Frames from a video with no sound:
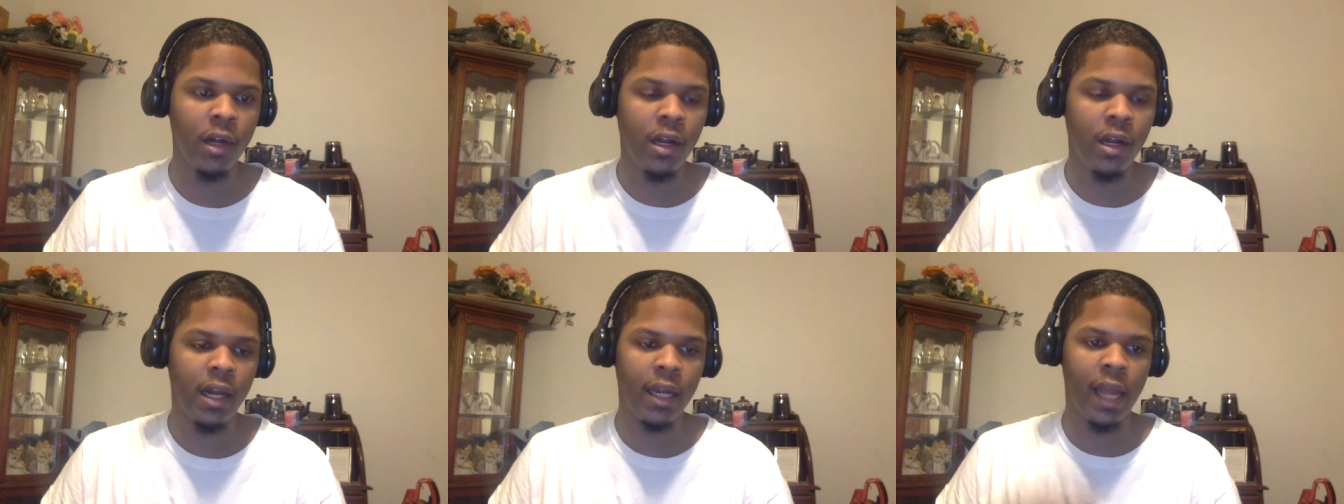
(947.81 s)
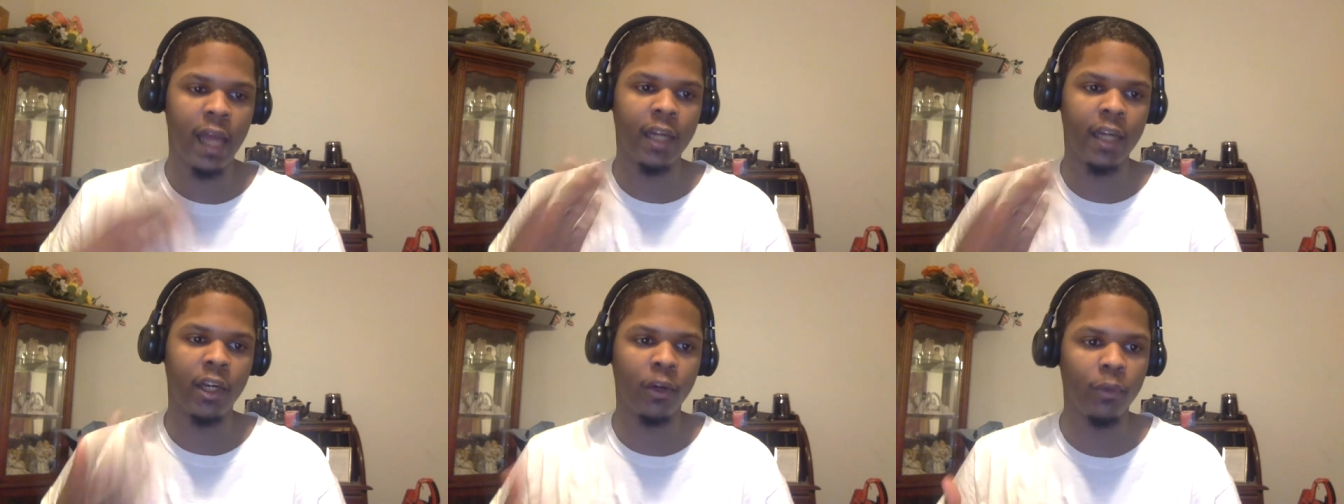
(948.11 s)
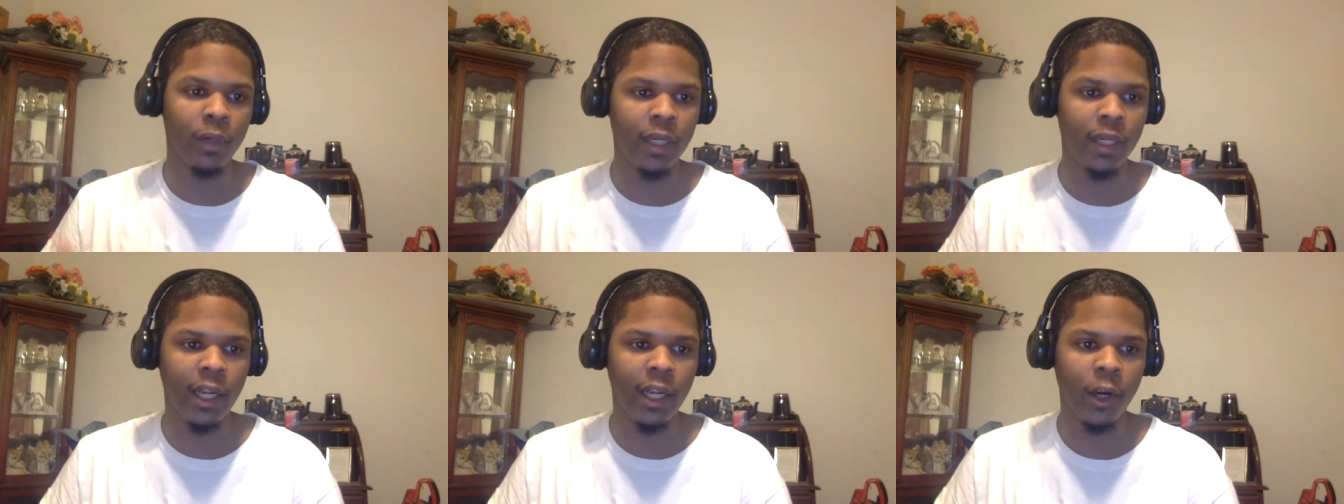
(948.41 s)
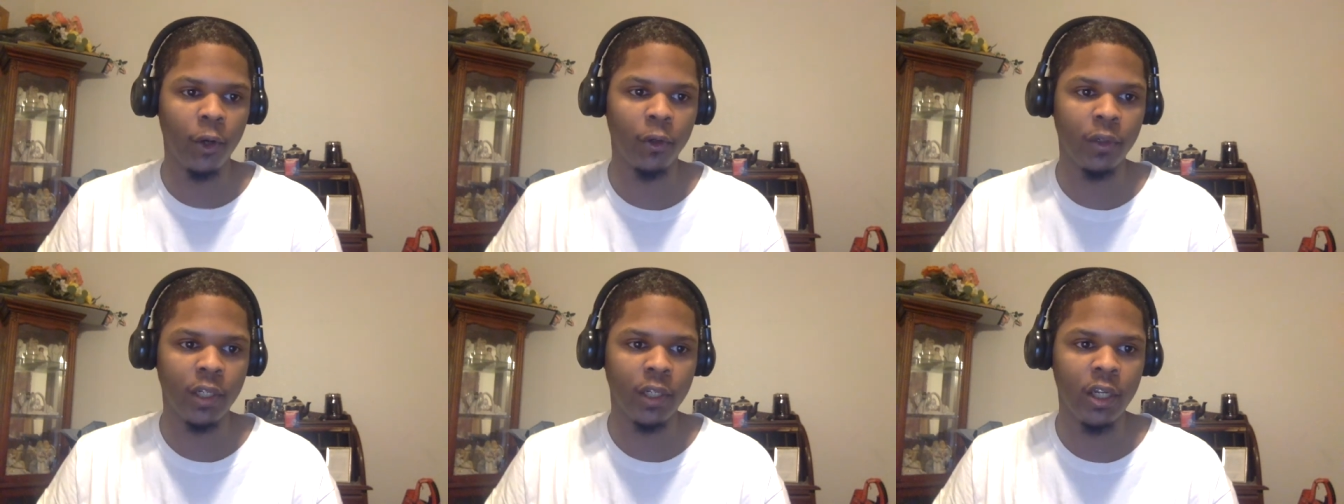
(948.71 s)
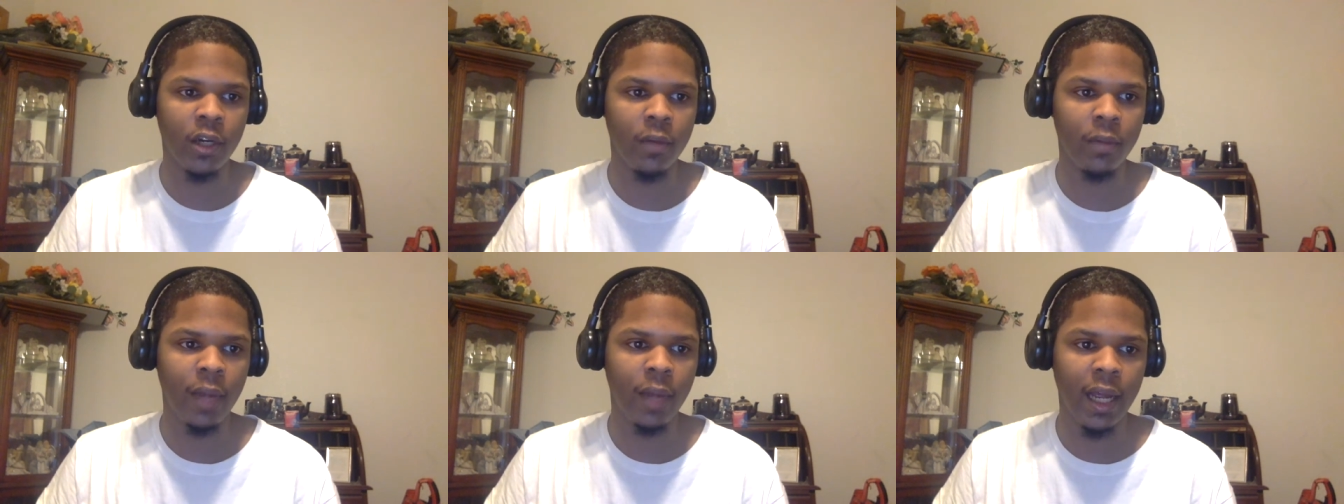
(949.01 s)
and that could really hurt
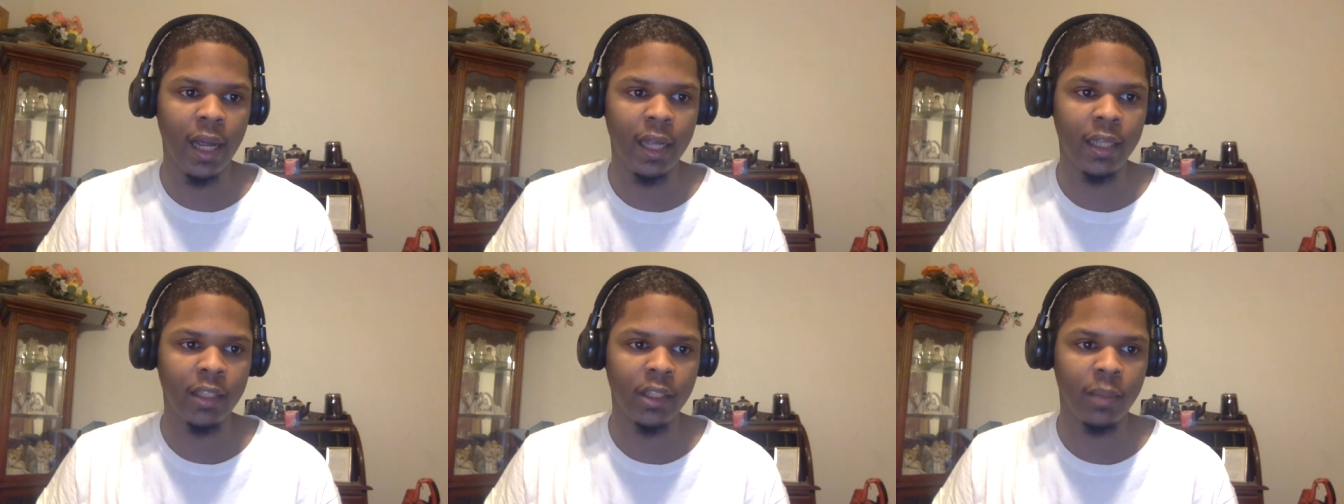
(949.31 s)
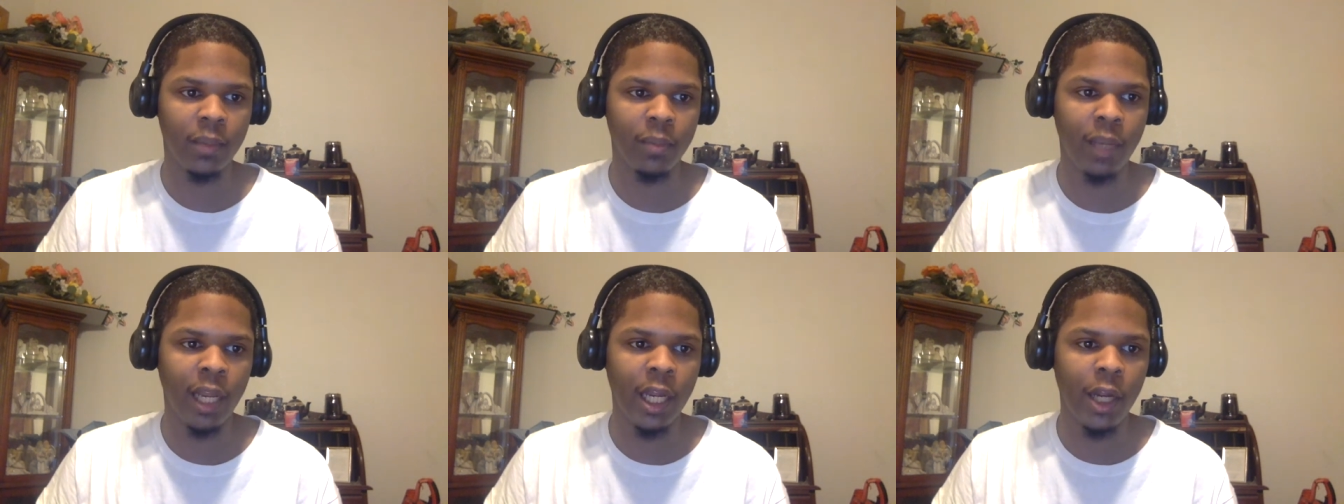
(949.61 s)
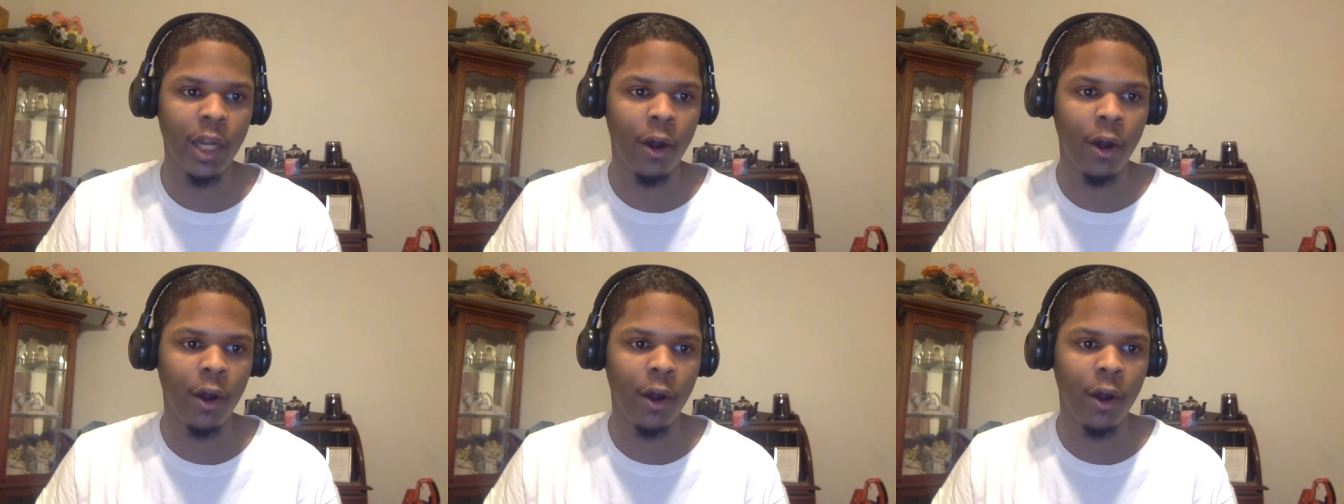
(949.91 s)
them as a playoff